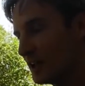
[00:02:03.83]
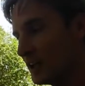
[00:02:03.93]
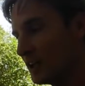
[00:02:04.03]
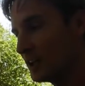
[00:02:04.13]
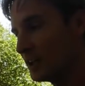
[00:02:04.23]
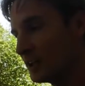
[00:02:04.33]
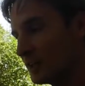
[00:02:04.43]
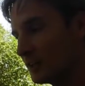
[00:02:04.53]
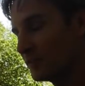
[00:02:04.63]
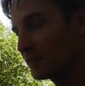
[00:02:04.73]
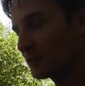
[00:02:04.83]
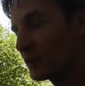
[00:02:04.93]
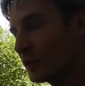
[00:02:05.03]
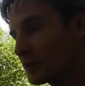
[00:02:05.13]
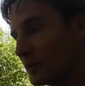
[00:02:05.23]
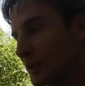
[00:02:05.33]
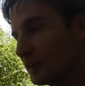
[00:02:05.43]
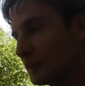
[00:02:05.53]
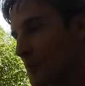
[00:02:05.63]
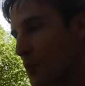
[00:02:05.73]
uh, physical culture,
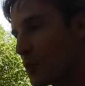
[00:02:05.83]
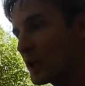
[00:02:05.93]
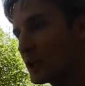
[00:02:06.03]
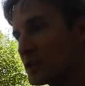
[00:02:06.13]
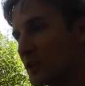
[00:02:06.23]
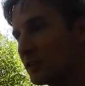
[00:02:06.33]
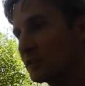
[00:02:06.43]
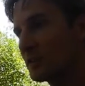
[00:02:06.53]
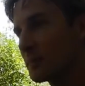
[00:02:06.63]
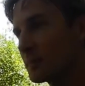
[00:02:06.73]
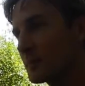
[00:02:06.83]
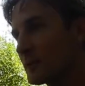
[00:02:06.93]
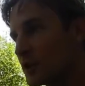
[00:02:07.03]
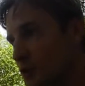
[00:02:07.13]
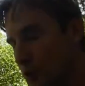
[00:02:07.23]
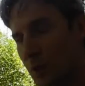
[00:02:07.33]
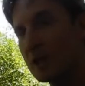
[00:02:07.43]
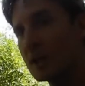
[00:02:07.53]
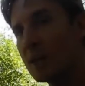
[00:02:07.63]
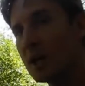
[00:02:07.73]
is more than just training
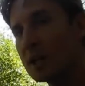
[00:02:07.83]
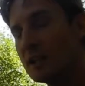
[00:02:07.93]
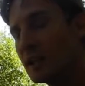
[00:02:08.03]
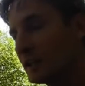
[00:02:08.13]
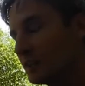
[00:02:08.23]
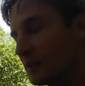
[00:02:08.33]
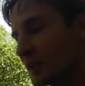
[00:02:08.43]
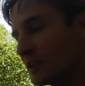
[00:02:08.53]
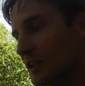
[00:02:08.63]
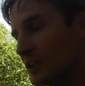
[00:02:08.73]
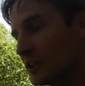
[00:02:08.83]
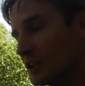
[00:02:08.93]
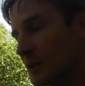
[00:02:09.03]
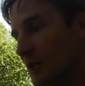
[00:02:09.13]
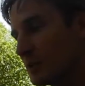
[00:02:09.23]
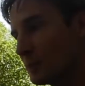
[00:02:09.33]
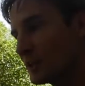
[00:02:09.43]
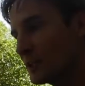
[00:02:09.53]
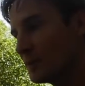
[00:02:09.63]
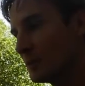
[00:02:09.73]
the body. It's about teaching you how to
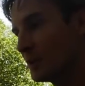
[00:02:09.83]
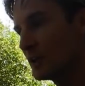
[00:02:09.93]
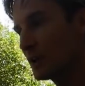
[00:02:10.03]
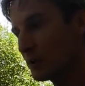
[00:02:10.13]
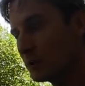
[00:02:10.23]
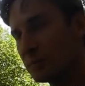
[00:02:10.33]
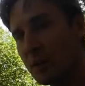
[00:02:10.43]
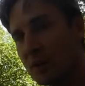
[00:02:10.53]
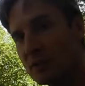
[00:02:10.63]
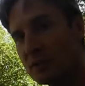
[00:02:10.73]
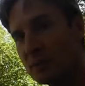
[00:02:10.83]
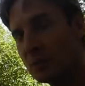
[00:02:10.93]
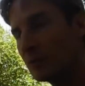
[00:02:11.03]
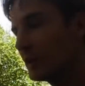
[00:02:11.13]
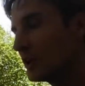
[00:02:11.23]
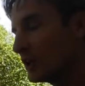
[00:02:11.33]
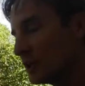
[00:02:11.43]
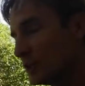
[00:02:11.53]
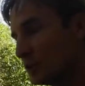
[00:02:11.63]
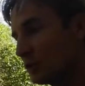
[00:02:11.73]
become a responsible,
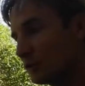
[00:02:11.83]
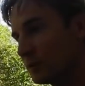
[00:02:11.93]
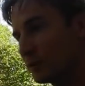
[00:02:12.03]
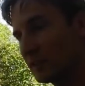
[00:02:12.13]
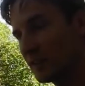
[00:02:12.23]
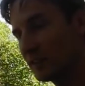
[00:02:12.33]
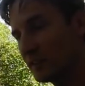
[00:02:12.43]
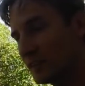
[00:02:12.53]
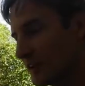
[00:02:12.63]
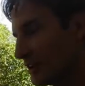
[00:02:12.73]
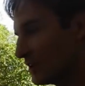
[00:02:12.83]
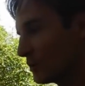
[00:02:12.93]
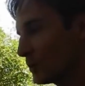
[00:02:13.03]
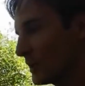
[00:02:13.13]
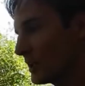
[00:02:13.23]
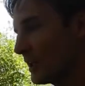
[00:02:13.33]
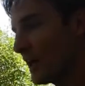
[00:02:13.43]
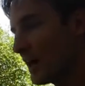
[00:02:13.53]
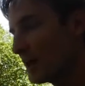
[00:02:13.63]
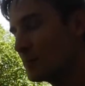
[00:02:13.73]
useful citizen with
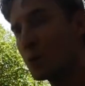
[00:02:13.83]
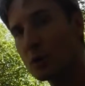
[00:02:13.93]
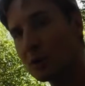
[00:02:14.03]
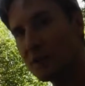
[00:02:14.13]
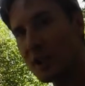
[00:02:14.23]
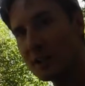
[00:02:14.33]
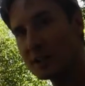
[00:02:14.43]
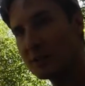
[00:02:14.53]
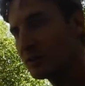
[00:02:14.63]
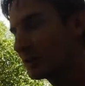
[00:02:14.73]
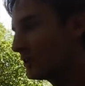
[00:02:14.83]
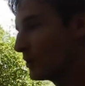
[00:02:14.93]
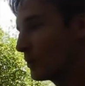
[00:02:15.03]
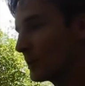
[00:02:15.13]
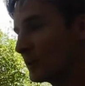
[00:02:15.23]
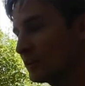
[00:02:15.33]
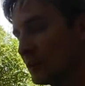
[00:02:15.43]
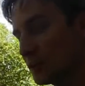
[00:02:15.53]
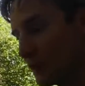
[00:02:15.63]
high moral values, with a sense of